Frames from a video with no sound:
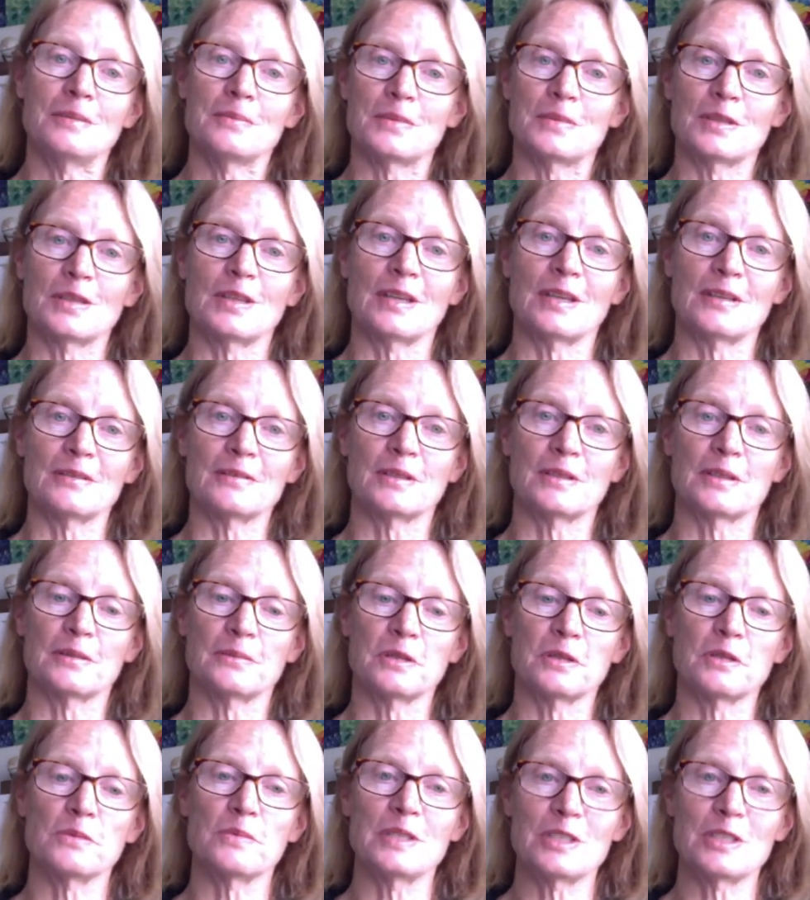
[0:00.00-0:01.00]
There
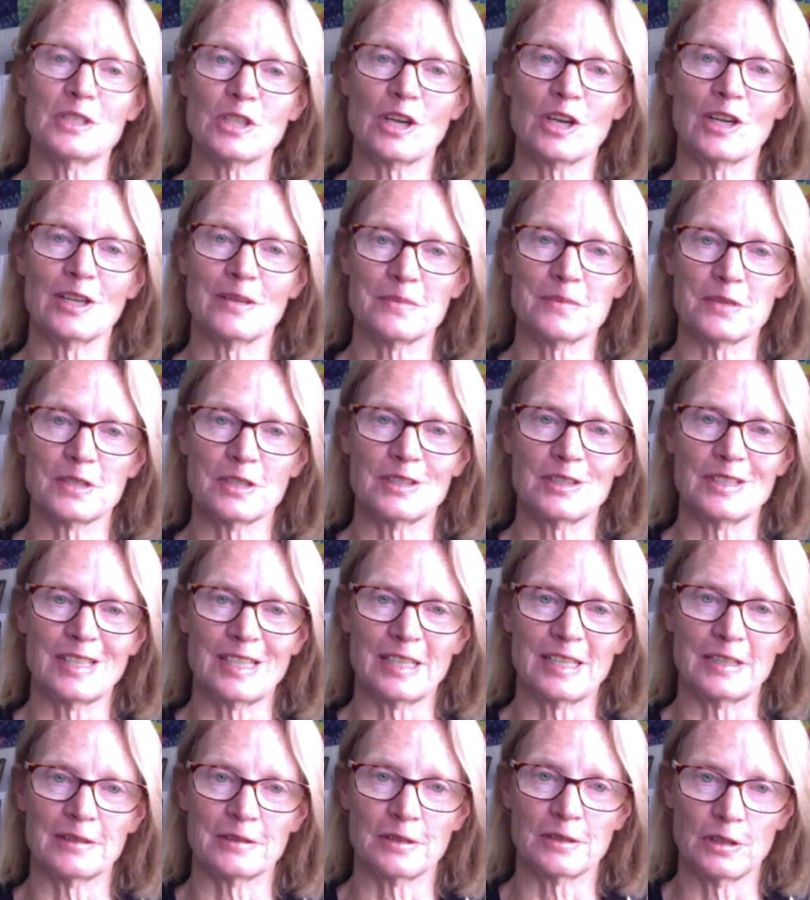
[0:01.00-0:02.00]
will be times in
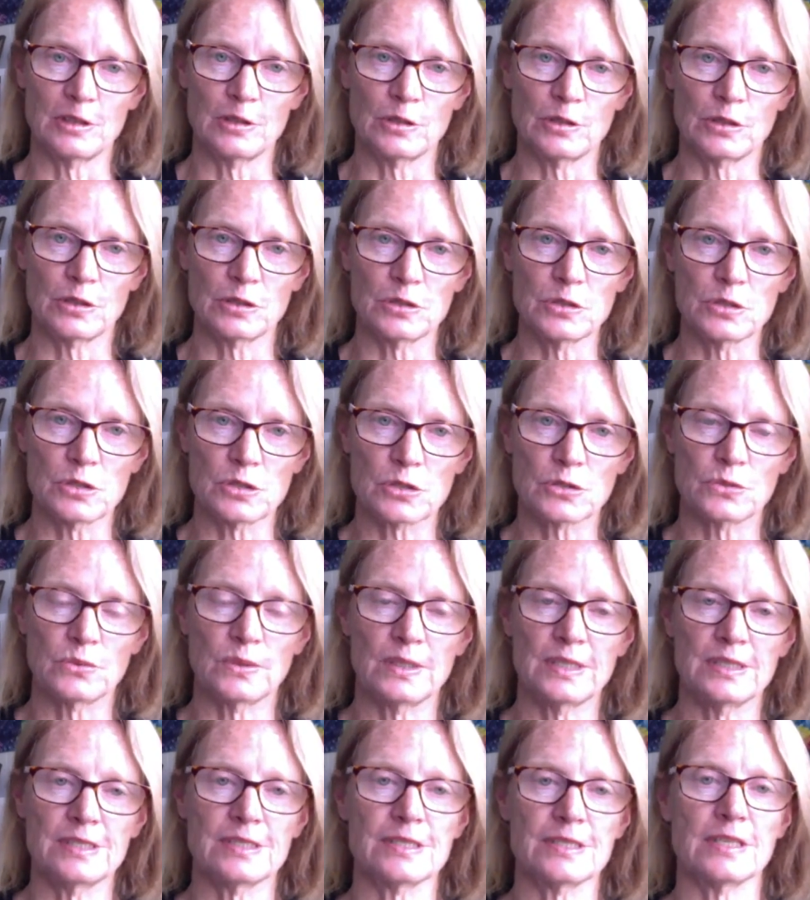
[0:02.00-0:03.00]
there that you can
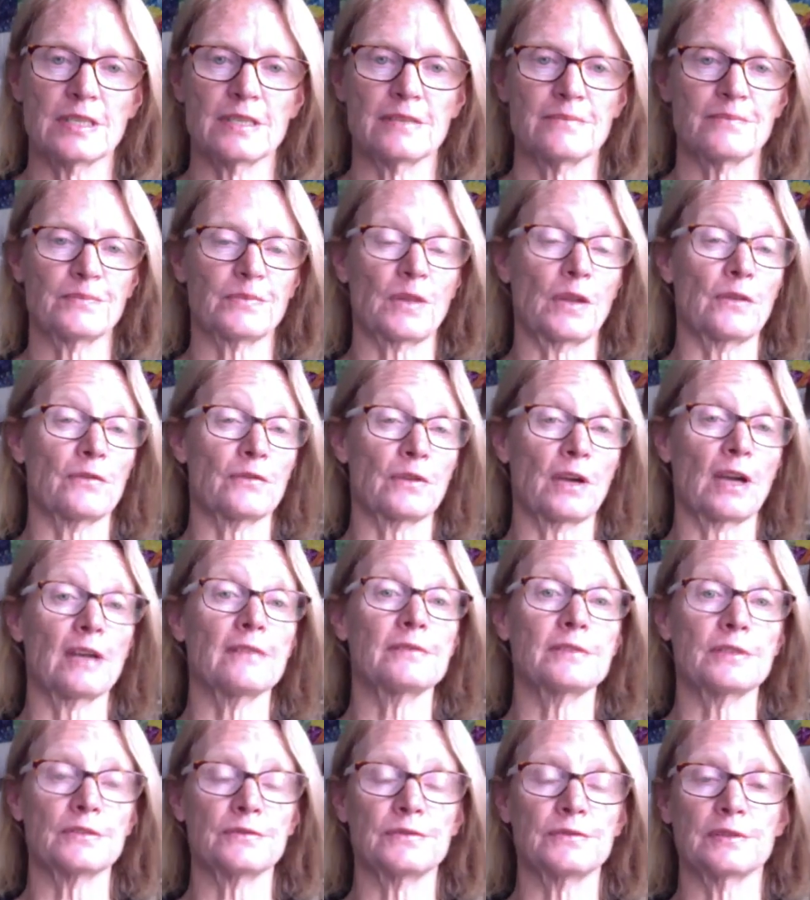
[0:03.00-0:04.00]
squeeze in a
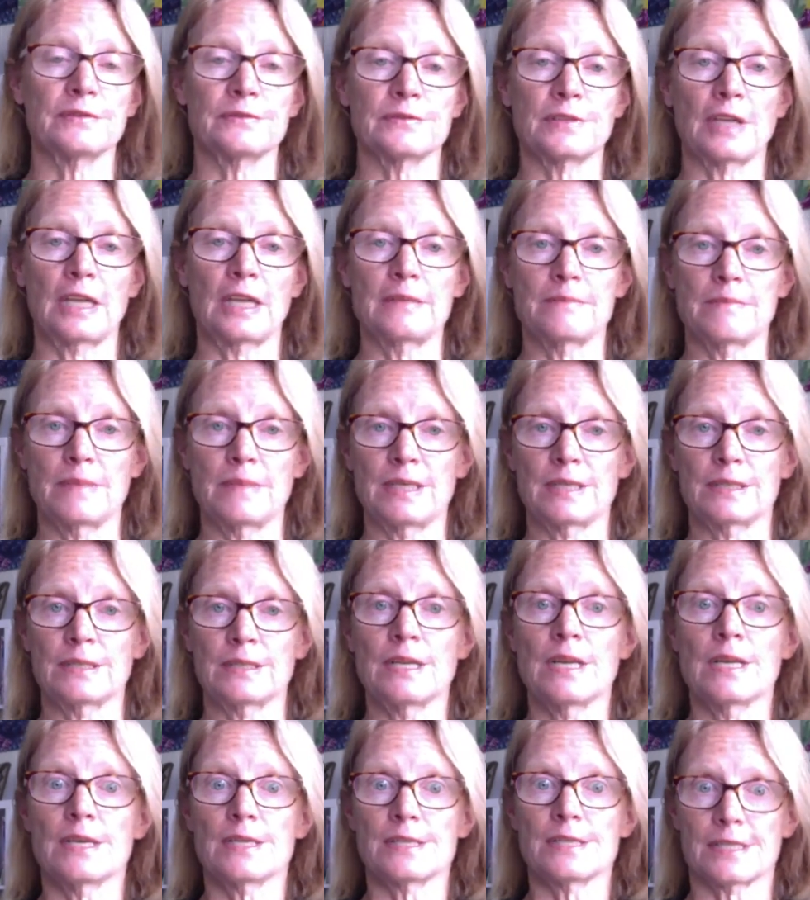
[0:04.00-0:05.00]
5 to 15 minute
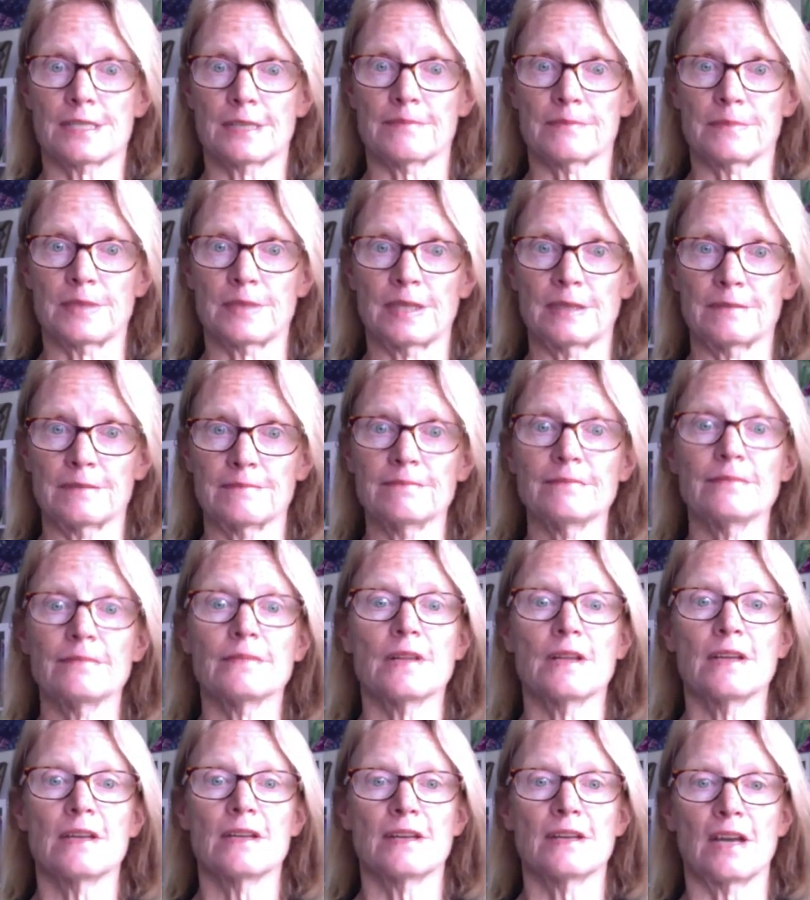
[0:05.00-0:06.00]
something
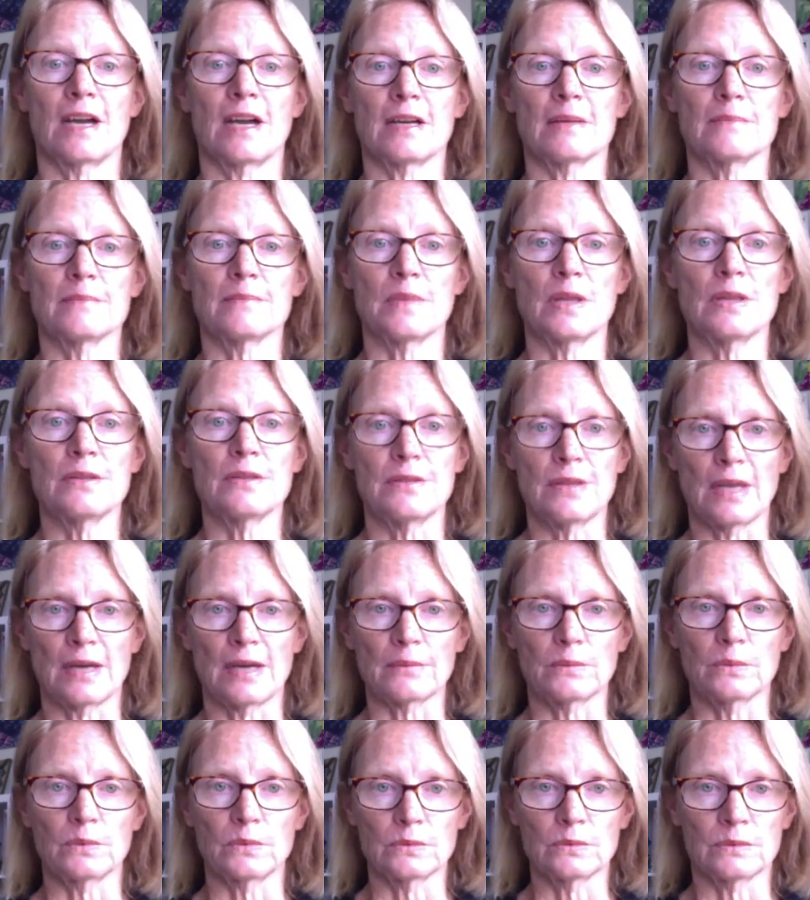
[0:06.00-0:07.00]

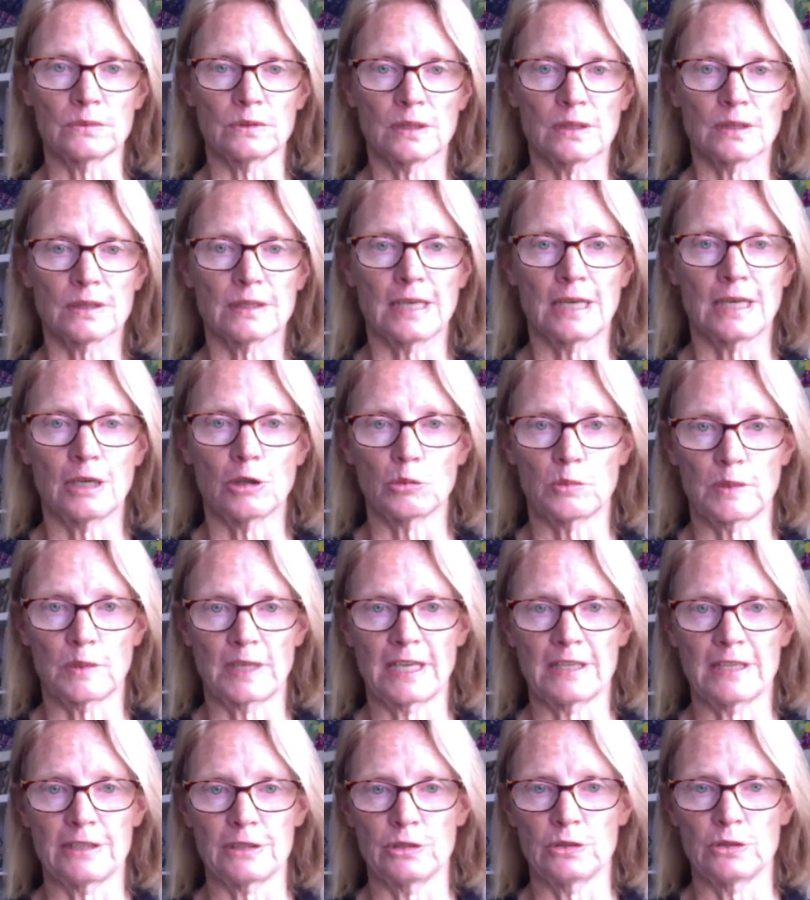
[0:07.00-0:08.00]
that will help
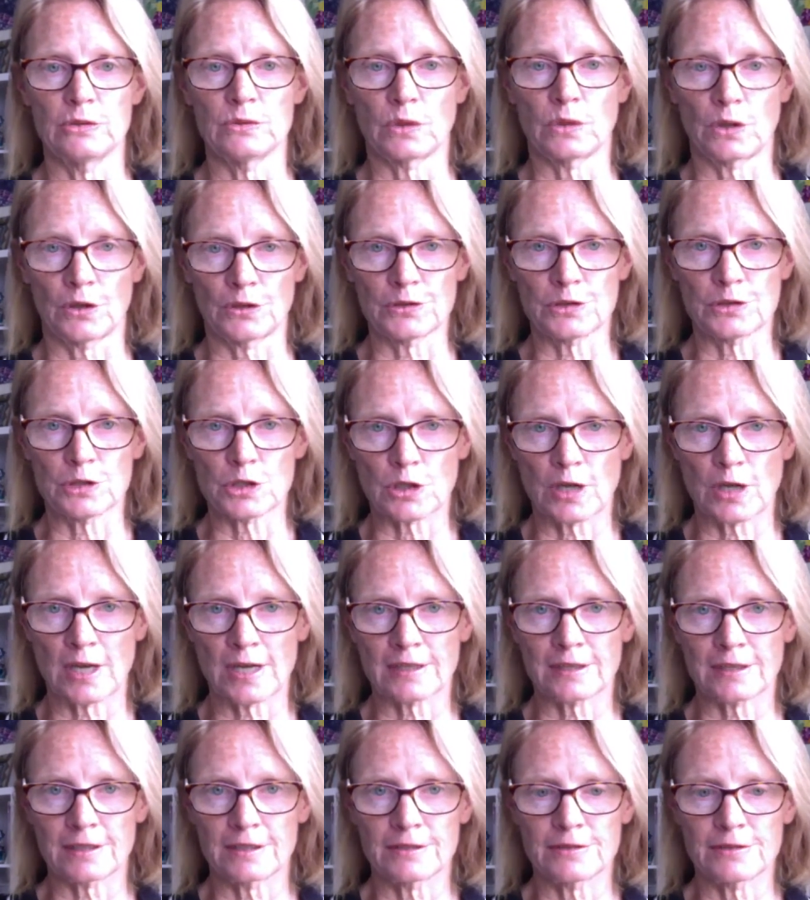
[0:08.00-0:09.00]
get you on
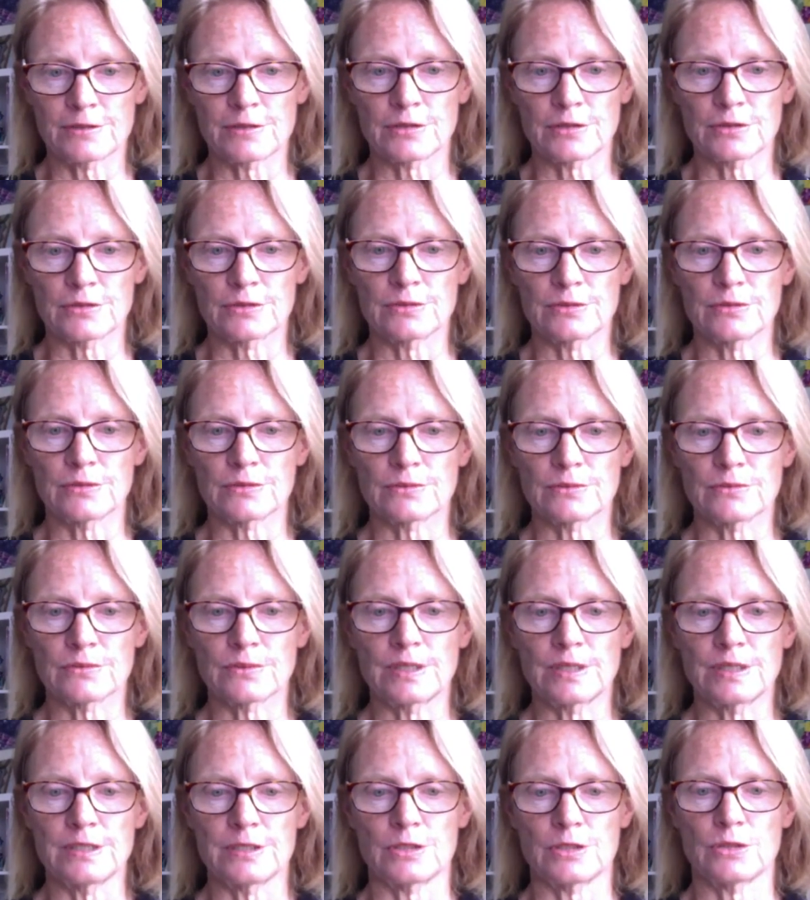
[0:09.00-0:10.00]
track to
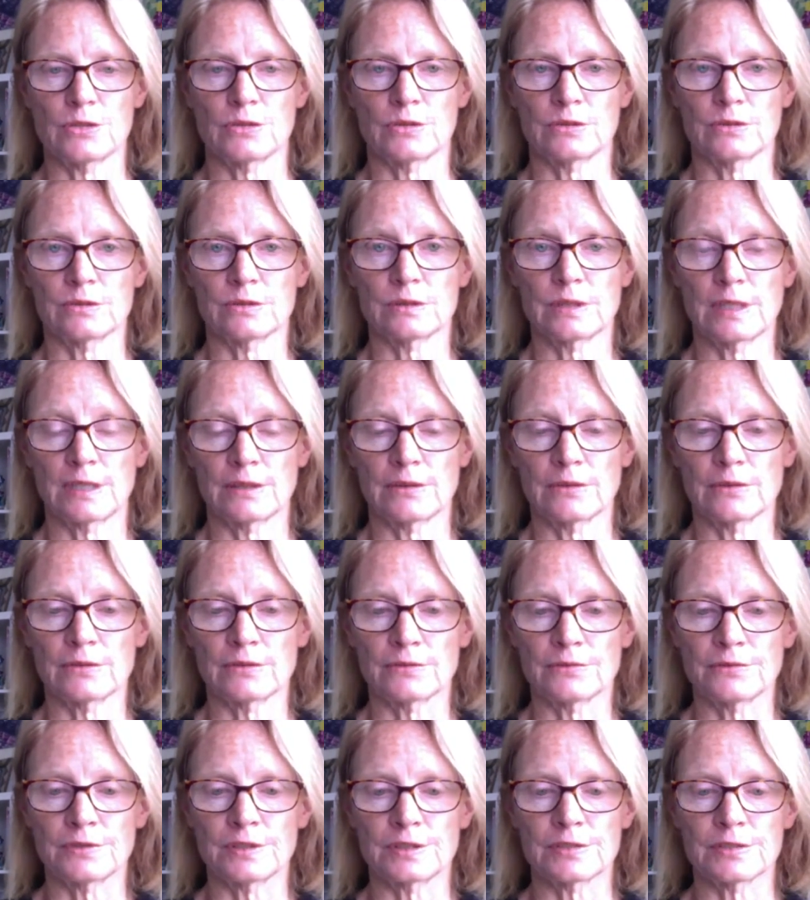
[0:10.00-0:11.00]
reach your health
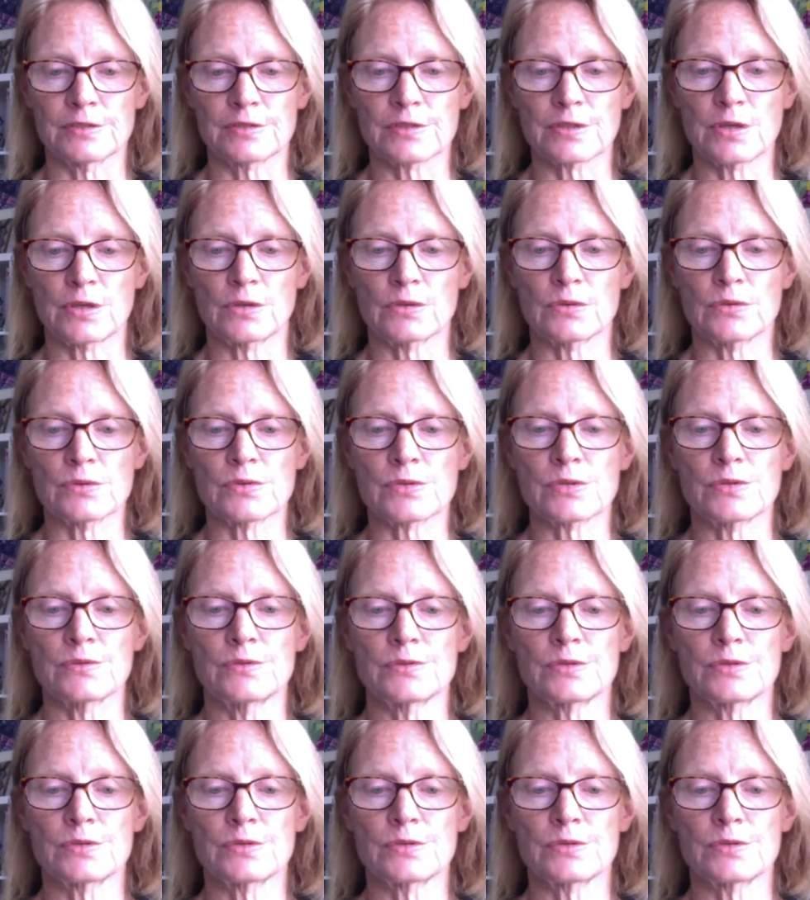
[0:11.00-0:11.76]
and fitness goals.